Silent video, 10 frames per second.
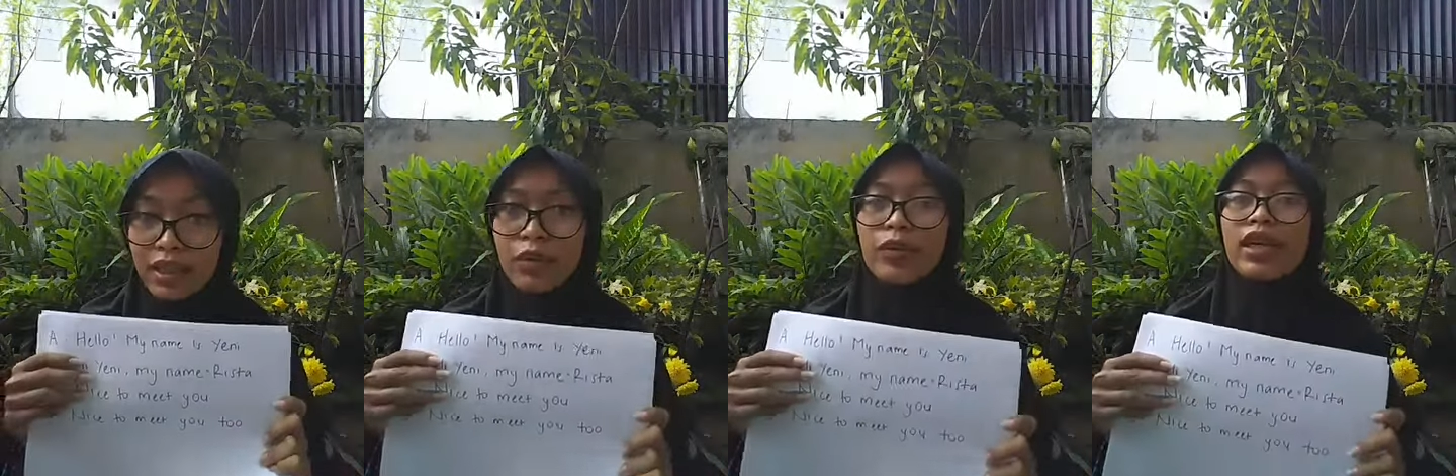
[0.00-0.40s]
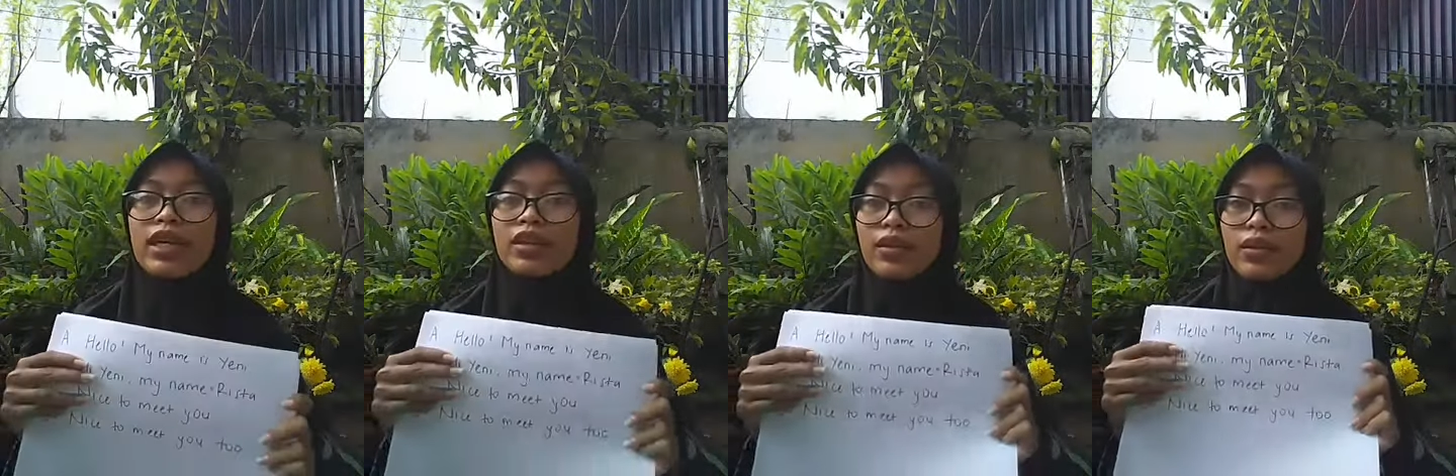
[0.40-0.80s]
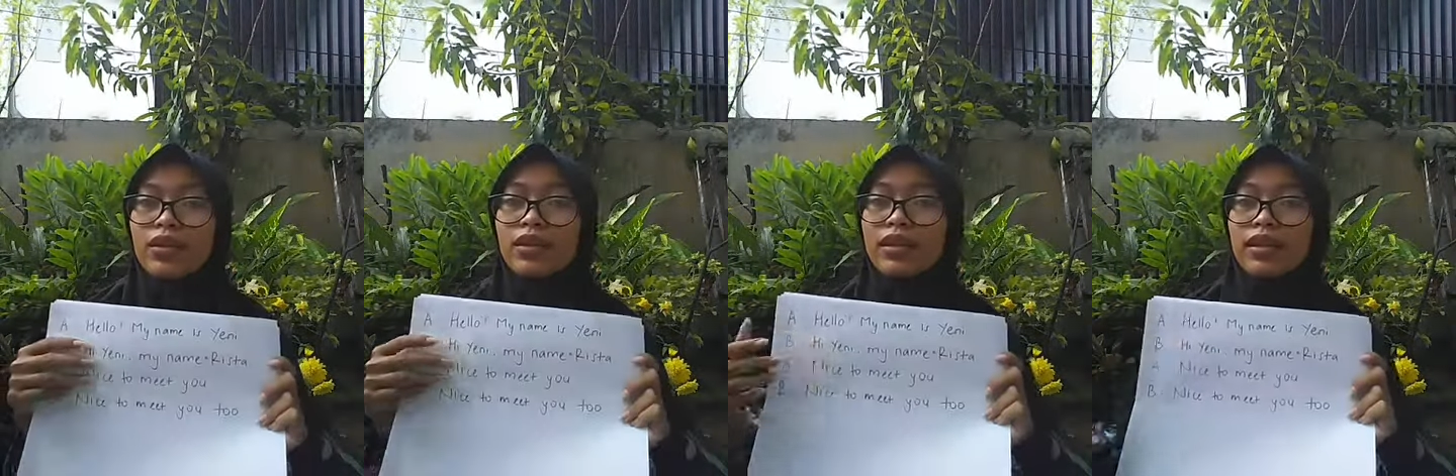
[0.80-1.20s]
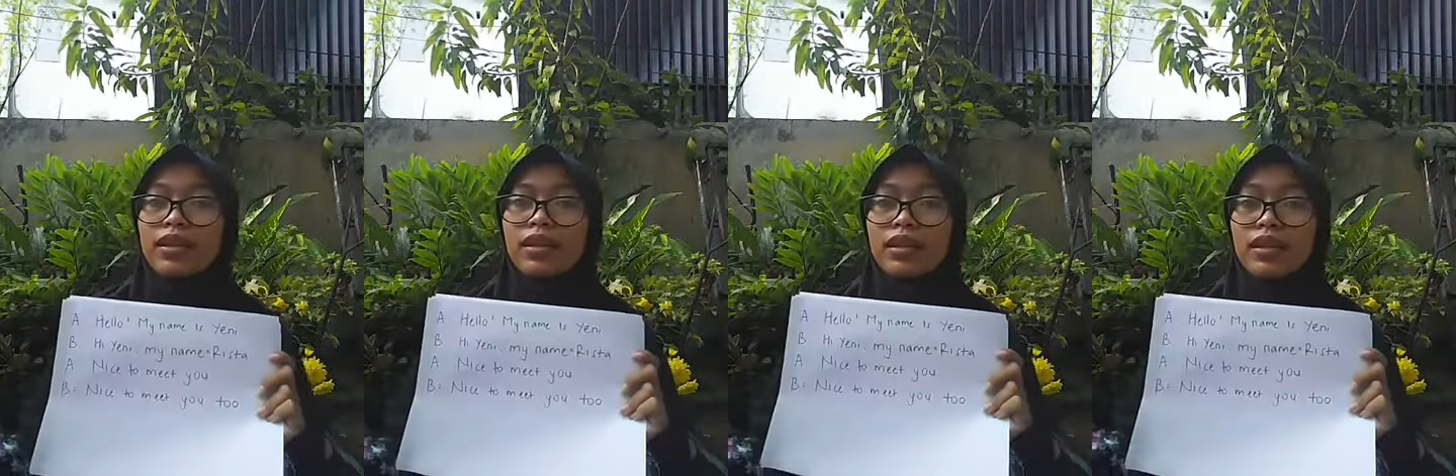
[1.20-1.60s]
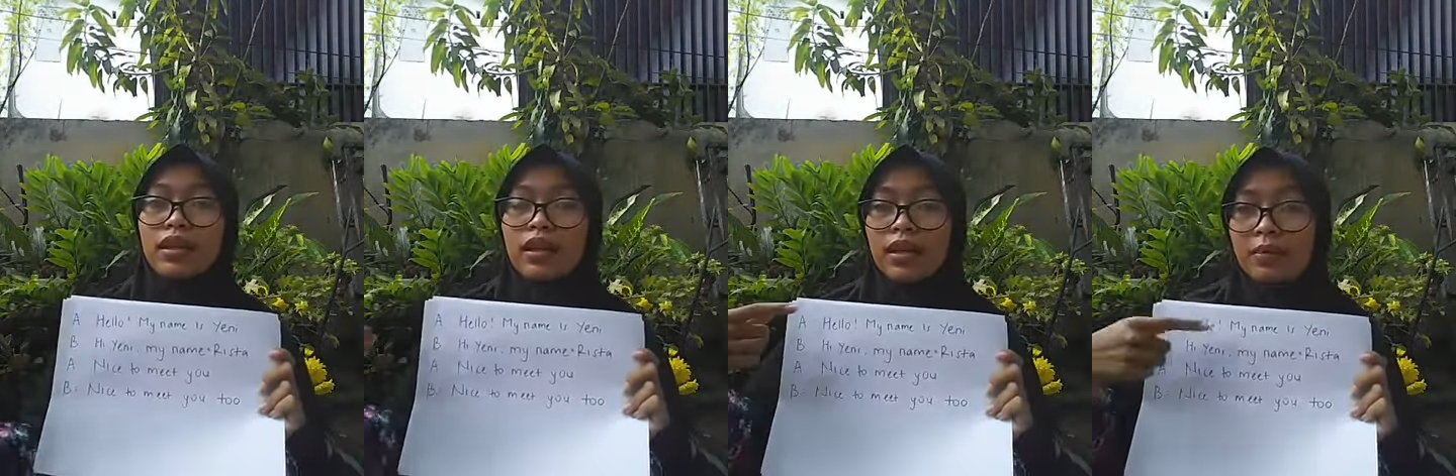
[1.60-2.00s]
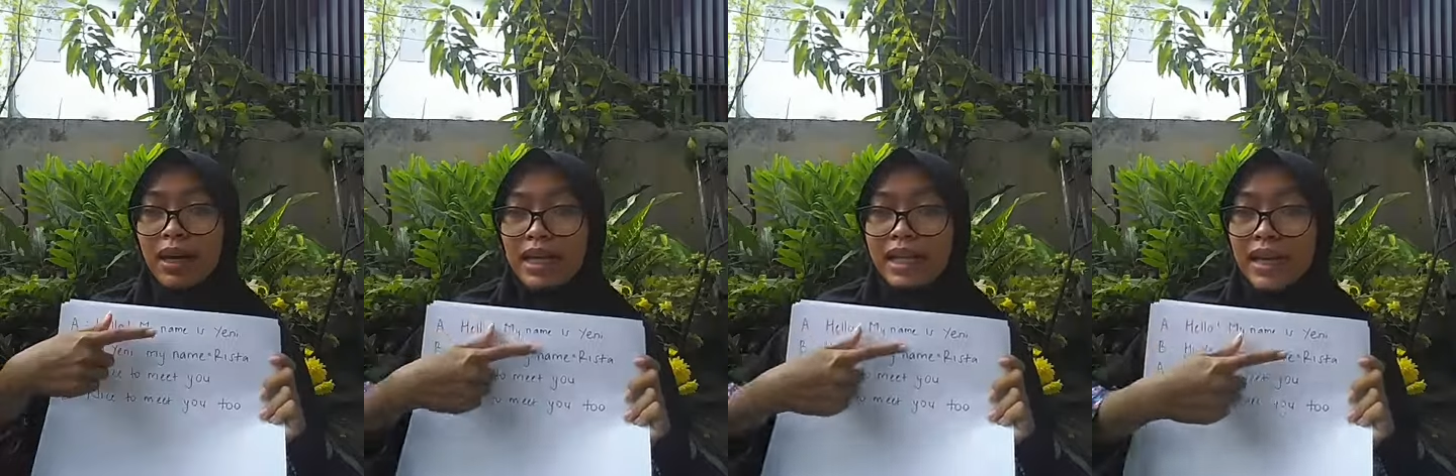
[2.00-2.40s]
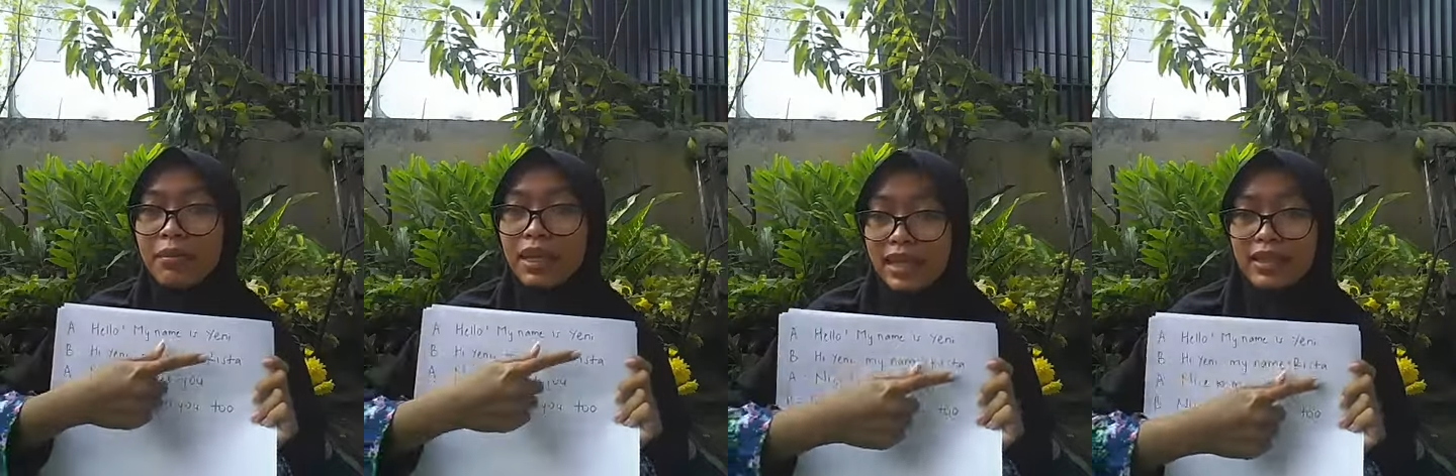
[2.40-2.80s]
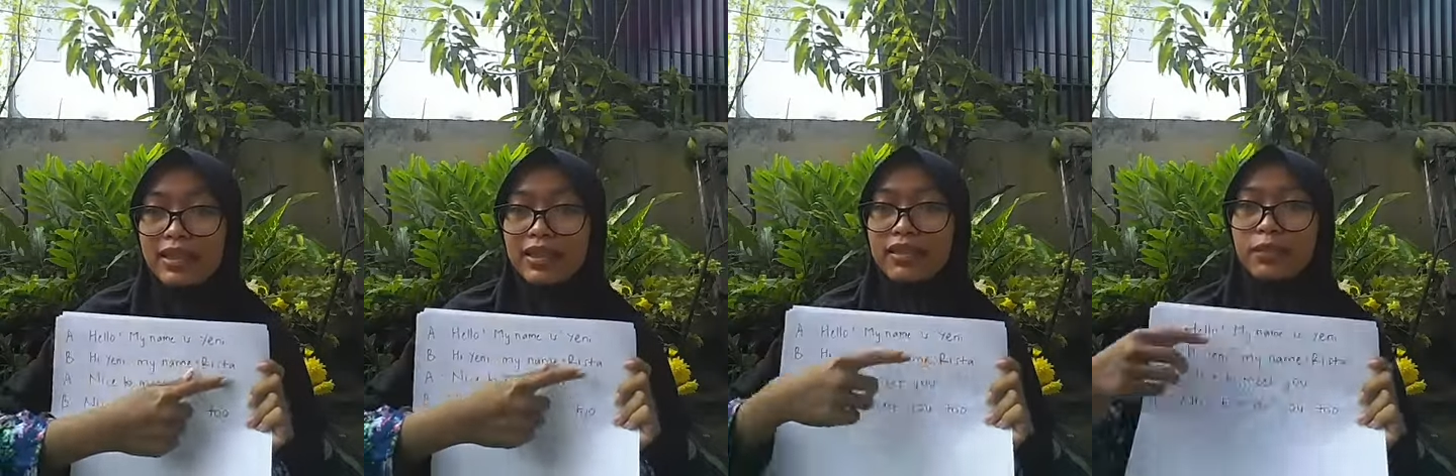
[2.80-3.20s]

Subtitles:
we can use "my name is."